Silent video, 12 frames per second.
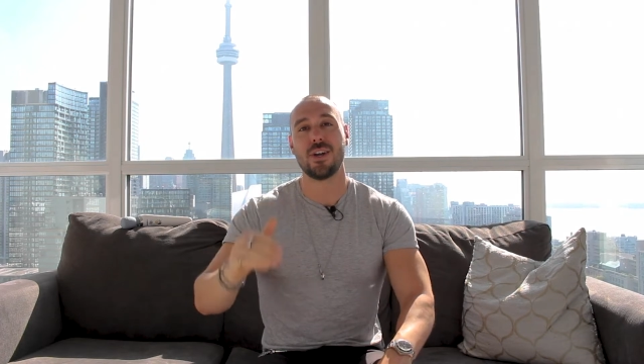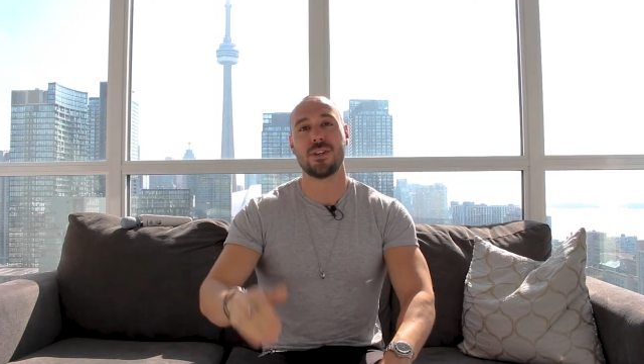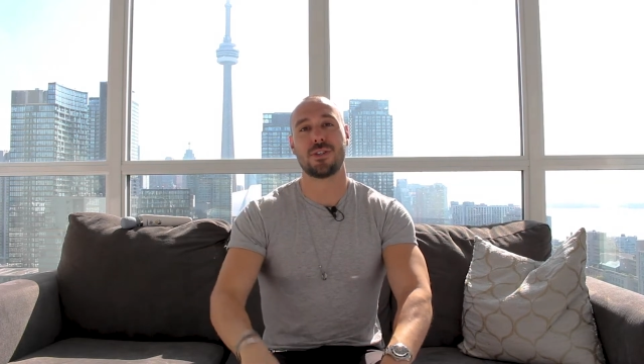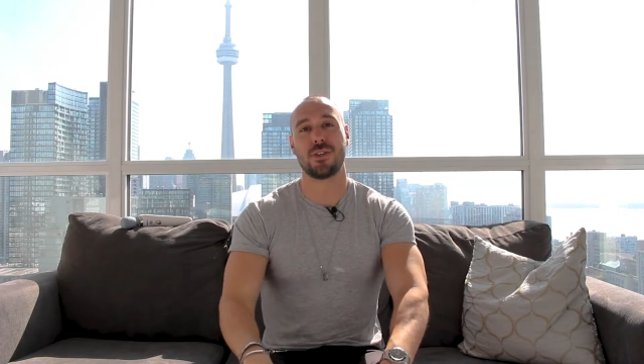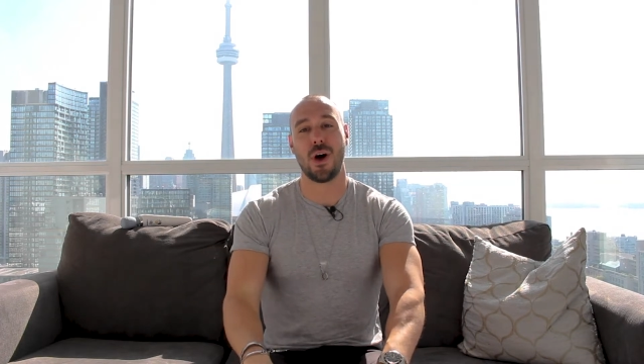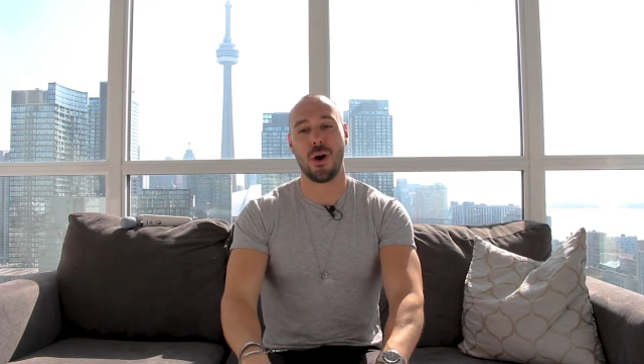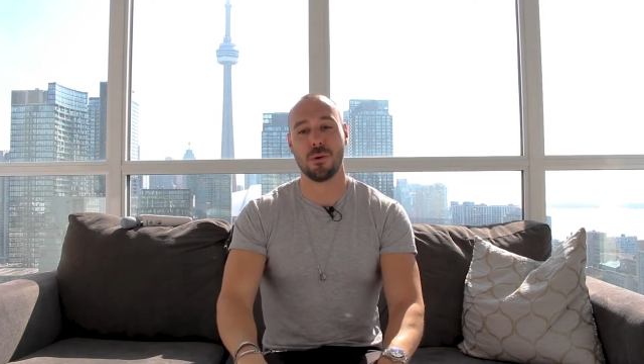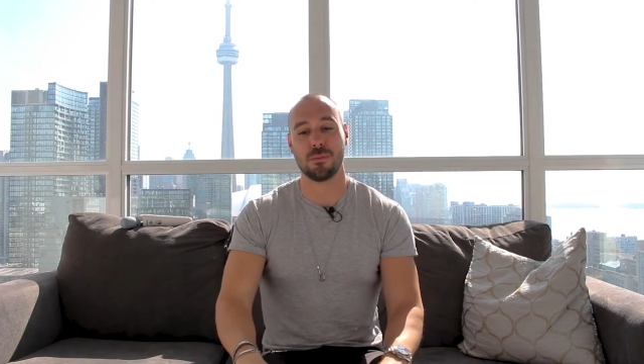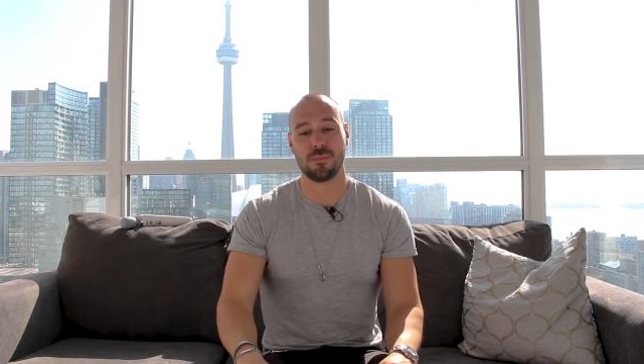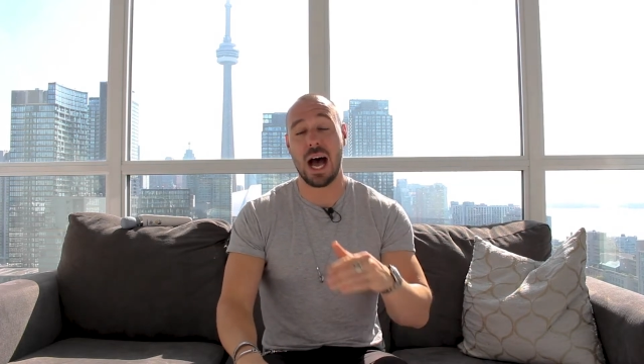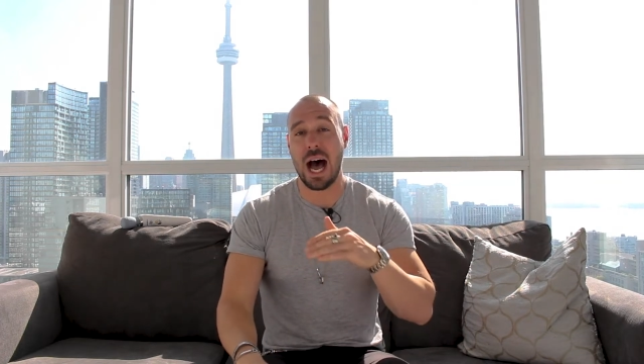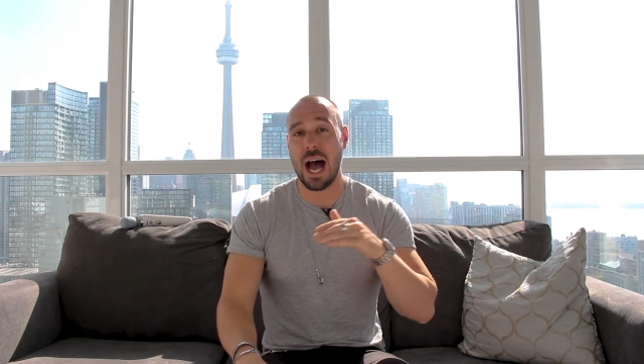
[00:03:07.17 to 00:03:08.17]
So
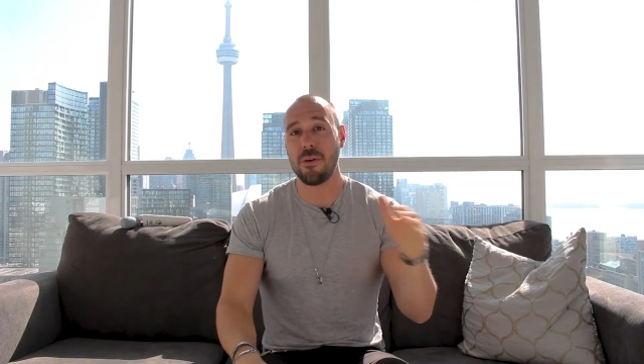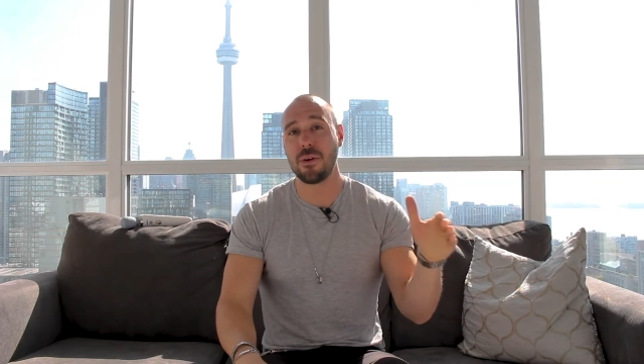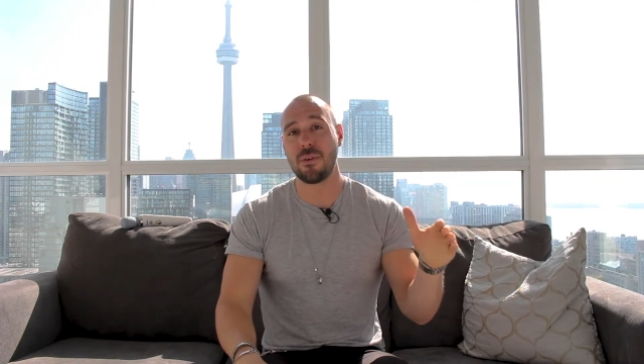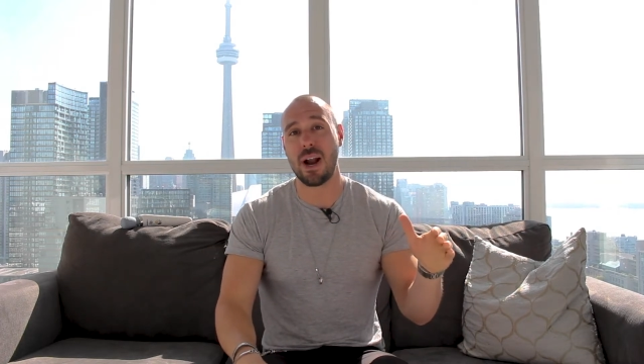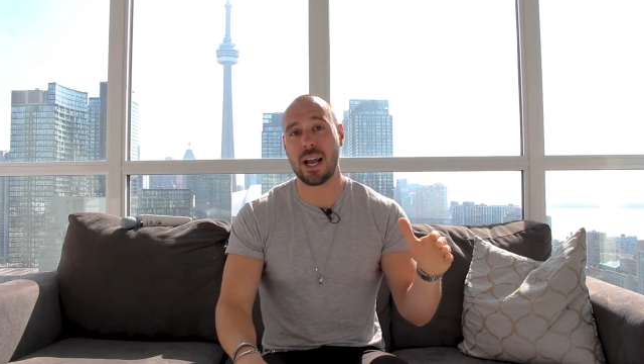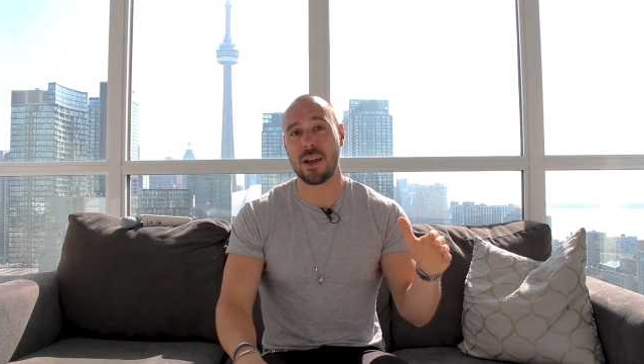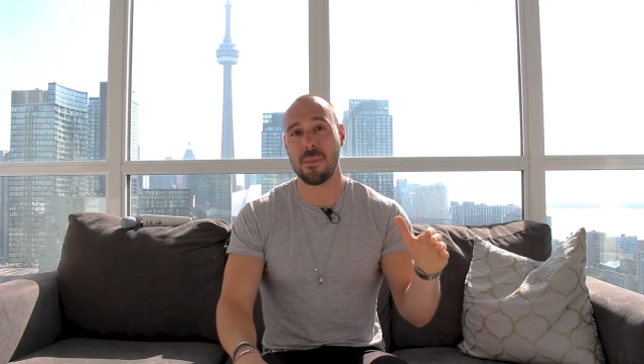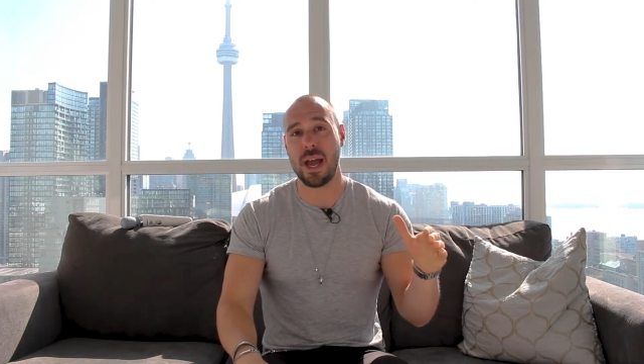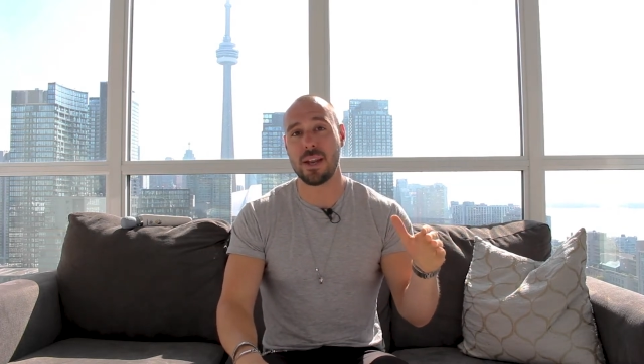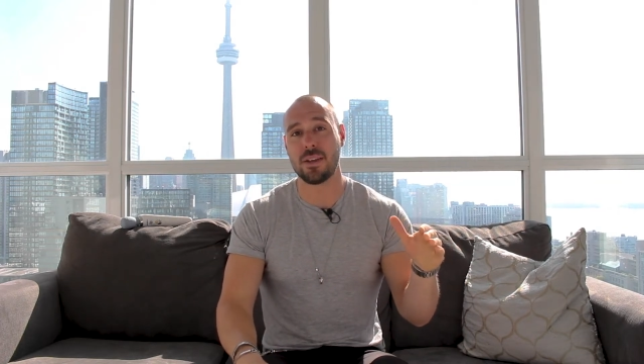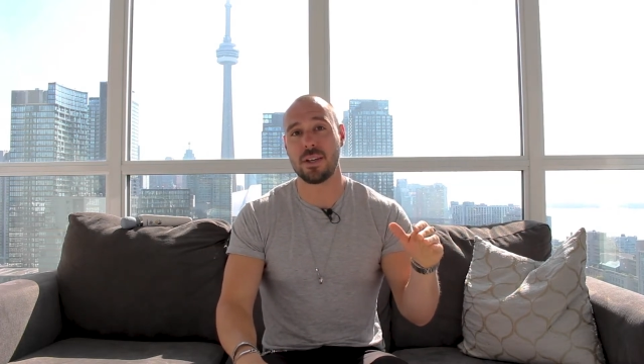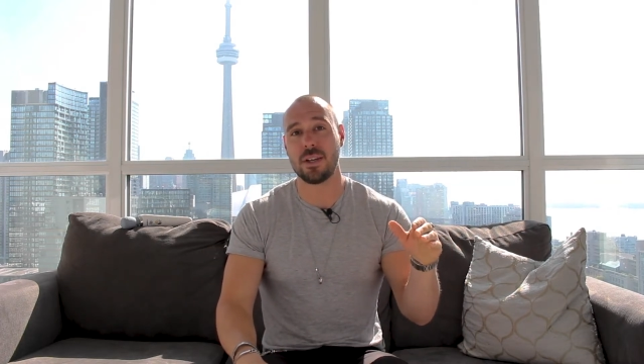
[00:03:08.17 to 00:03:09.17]
I would
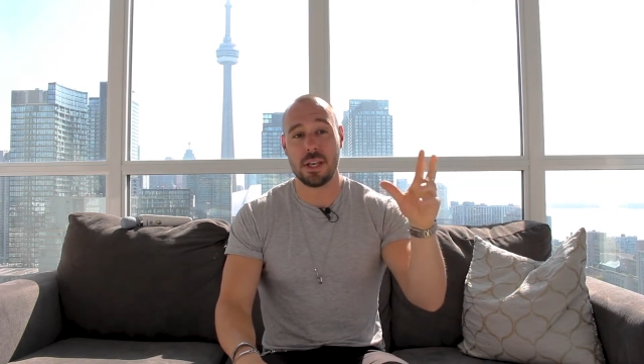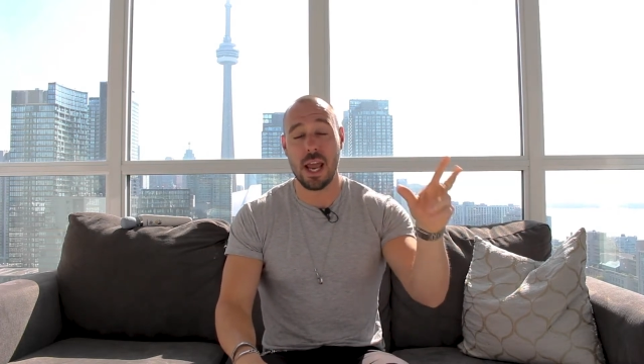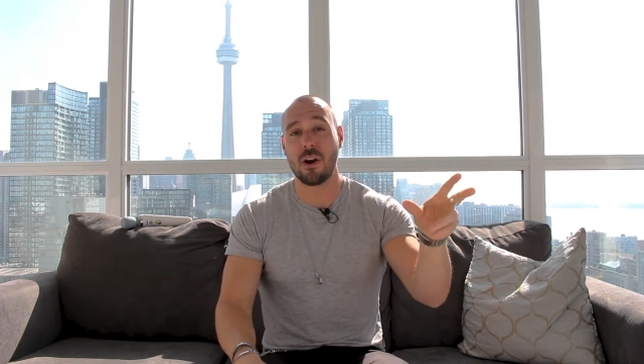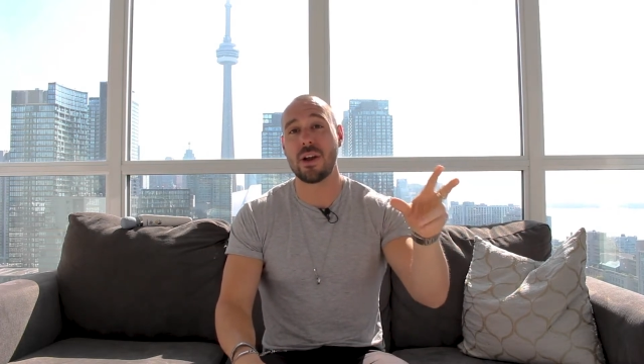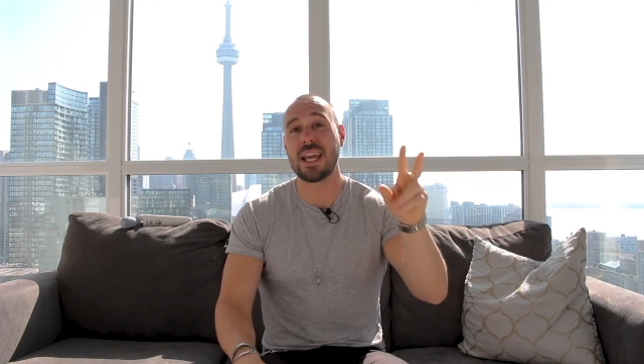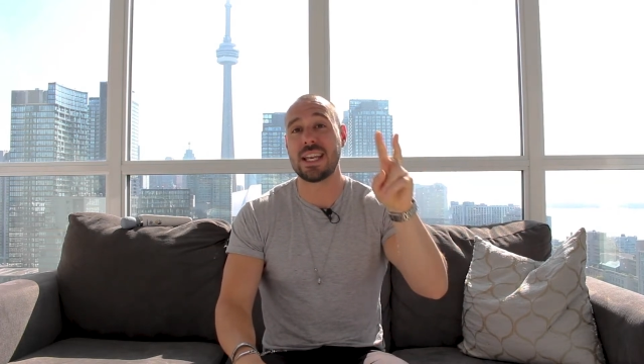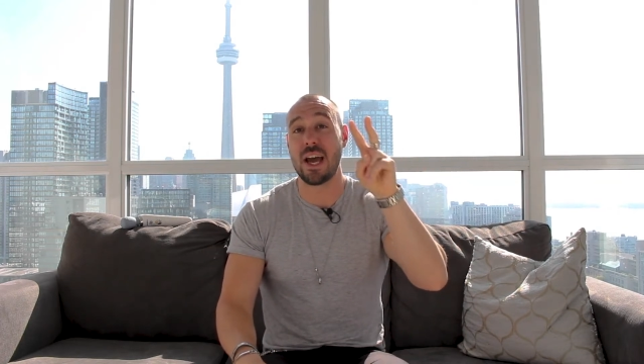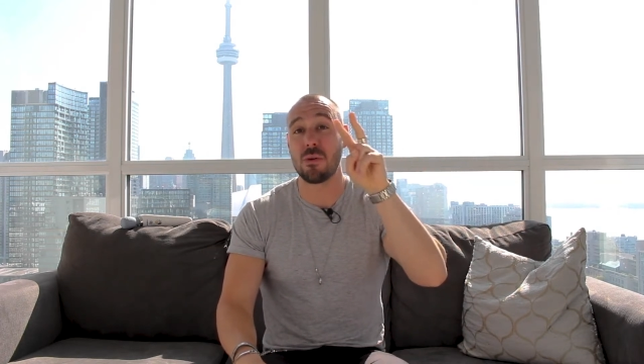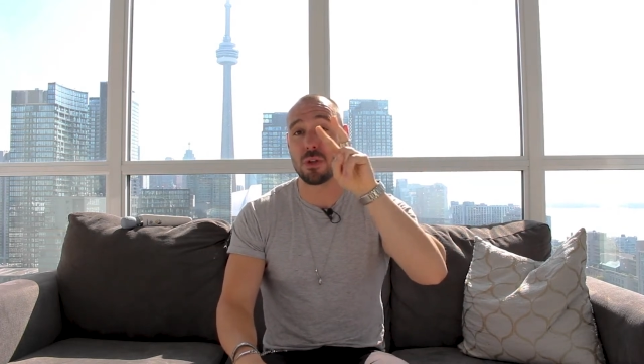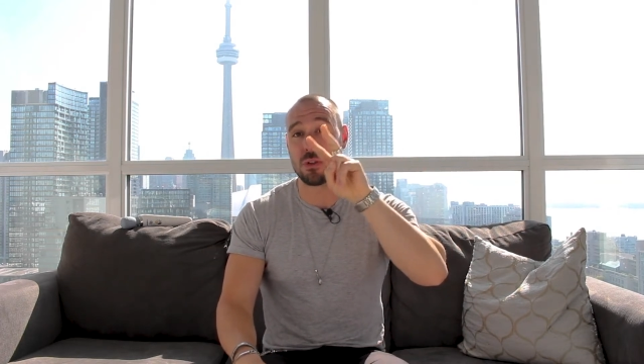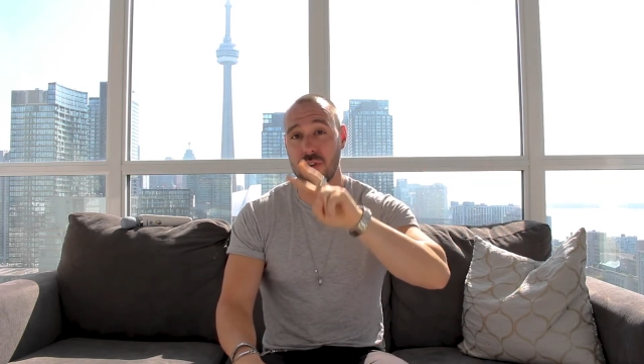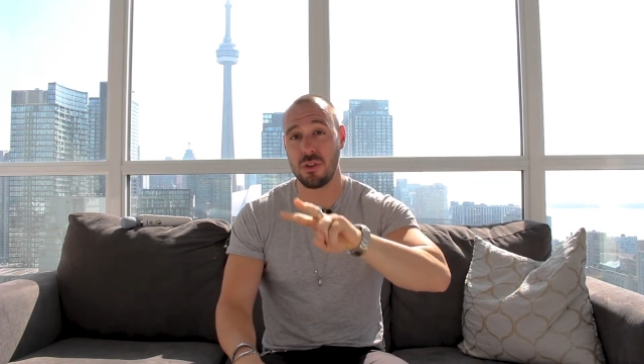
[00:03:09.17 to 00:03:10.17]
recommend narrowing it
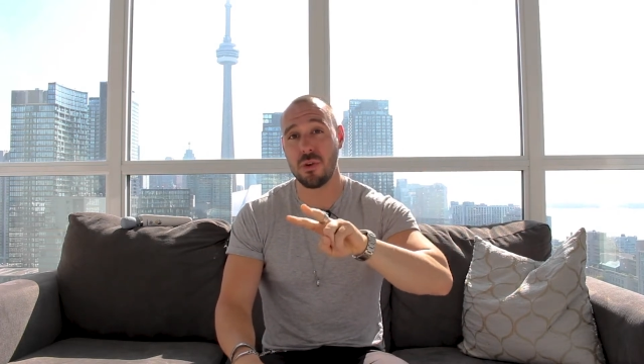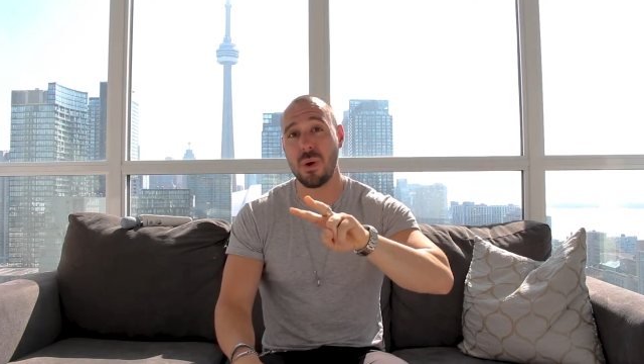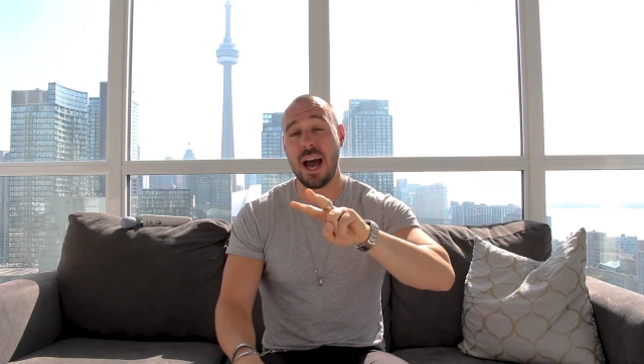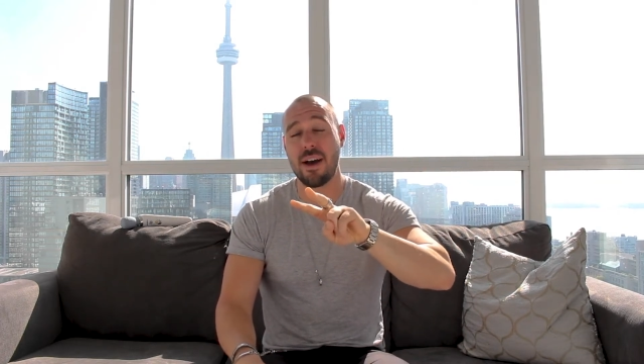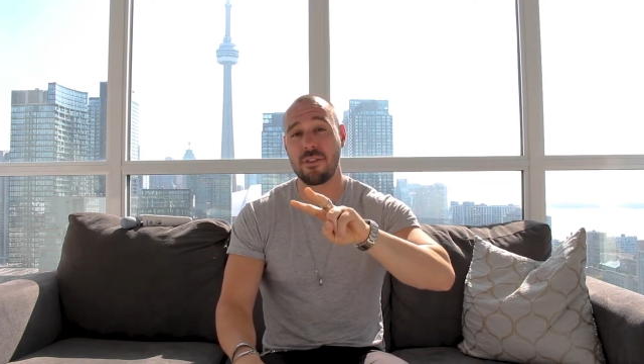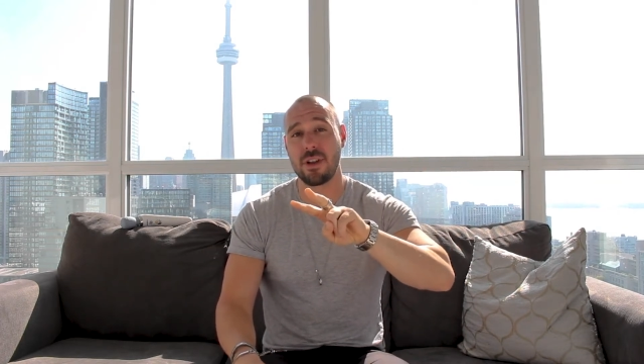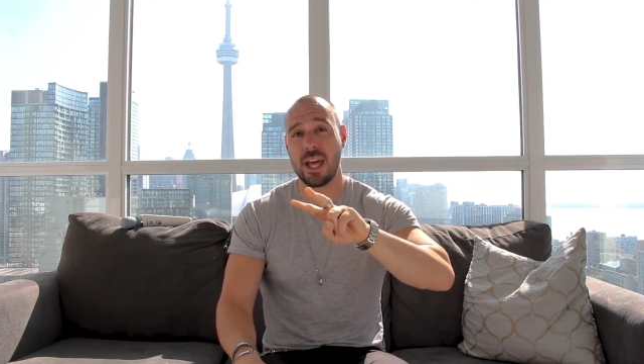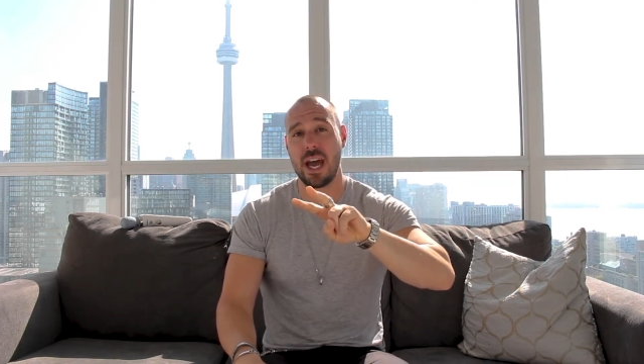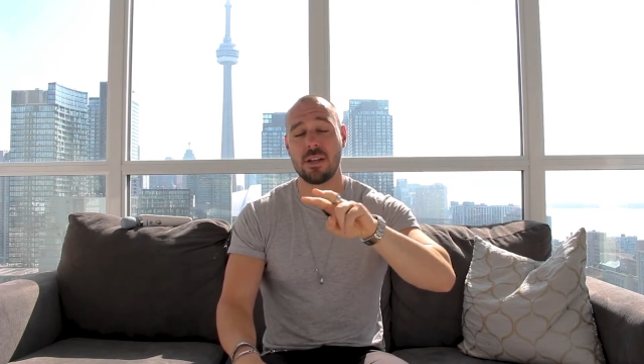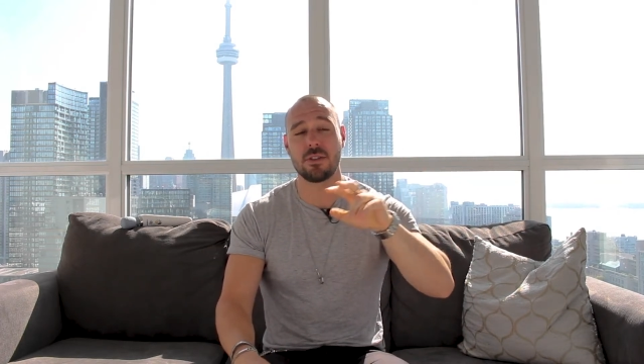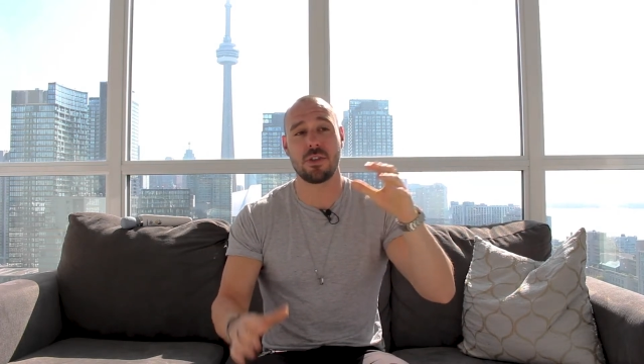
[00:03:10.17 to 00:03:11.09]
down to 2 after that.